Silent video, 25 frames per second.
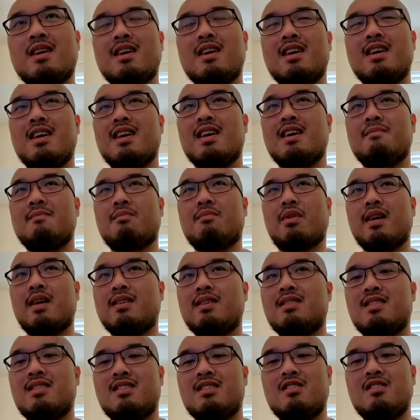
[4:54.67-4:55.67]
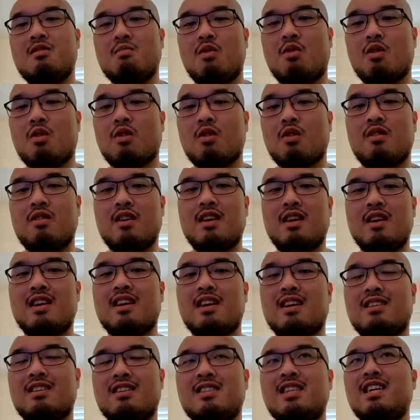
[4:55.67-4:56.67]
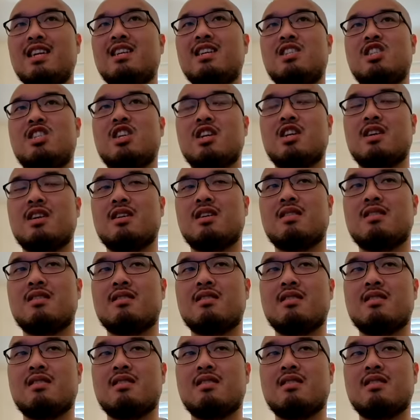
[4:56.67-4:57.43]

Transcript: It places you more in a teaching